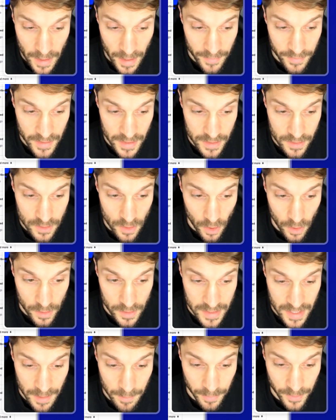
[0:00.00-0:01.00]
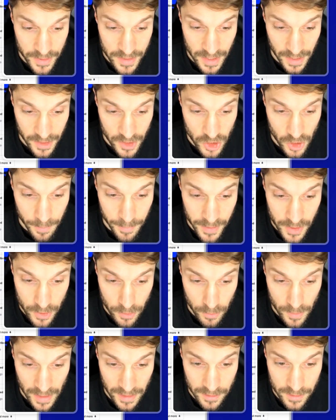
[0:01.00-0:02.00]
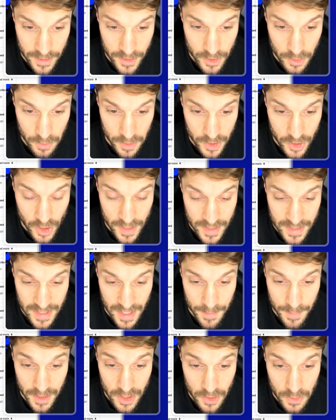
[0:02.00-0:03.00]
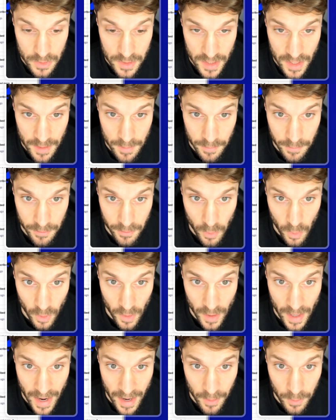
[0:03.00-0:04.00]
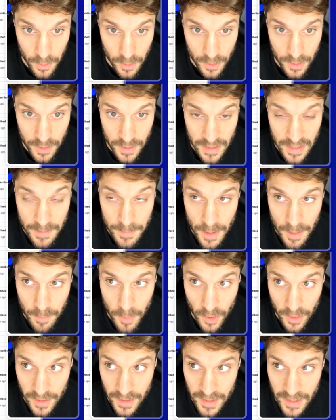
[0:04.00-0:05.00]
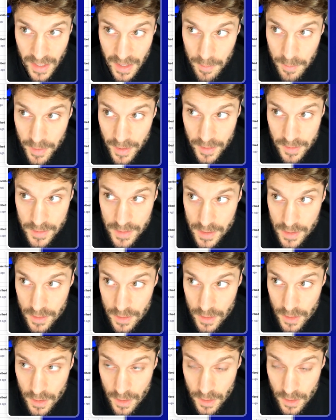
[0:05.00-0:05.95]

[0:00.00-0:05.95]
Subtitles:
And these are templates. I can jump in directly to adjust them and use them for our email marketing campaigns.